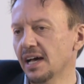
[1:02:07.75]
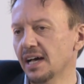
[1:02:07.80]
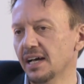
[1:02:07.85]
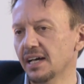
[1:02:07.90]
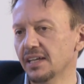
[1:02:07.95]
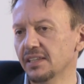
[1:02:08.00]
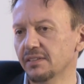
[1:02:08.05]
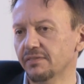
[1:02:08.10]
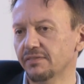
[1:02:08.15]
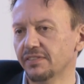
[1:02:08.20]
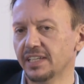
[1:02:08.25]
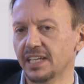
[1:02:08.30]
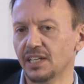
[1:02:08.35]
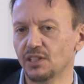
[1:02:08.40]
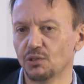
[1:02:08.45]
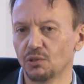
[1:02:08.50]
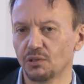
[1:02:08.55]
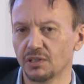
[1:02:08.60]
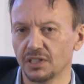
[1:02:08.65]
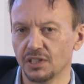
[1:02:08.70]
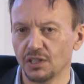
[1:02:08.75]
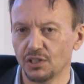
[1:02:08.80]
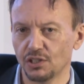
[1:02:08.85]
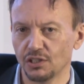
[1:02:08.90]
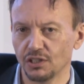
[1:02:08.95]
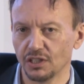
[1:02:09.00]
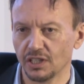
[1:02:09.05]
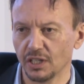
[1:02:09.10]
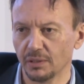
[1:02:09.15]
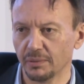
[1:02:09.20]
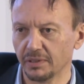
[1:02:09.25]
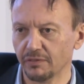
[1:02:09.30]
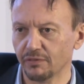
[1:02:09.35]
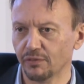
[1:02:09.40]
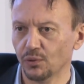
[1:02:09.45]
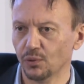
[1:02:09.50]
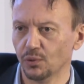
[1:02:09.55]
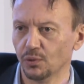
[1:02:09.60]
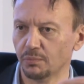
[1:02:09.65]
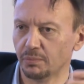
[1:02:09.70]
the financial condition going
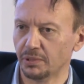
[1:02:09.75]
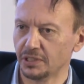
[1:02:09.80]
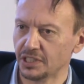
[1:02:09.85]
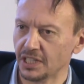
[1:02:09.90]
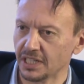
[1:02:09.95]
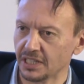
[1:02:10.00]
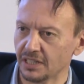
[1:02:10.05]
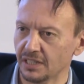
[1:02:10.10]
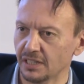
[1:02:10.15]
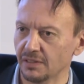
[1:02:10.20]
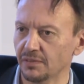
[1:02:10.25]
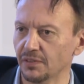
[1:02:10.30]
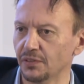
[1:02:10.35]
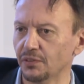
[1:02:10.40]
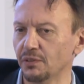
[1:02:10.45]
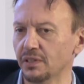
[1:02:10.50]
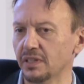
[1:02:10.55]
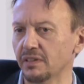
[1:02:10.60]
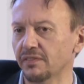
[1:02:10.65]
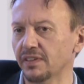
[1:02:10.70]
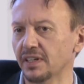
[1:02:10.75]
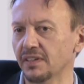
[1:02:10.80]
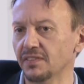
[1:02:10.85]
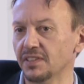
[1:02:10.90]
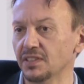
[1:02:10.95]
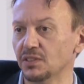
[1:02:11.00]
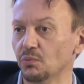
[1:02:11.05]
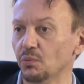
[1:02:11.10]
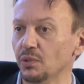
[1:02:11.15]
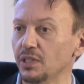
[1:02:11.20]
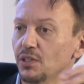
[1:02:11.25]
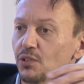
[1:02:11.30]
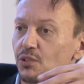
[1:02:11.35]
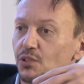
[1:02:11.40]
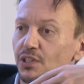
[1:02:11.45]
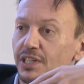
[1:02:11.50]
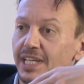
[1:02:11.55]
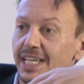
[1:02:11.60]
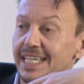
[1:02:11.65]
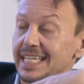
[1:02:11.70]
forward projected over 3 to 5 years. We used to
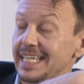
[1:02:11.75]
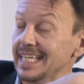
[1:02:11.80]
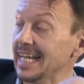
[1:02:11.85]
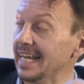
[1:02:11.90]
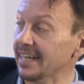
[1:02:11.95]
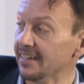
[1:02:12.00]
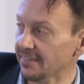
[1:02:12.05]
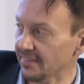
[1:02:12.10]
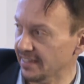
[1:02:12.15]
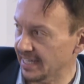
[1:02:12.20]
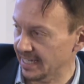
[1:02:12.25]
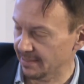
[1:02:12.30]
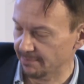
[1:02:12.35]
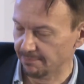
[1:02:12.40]
get none of that.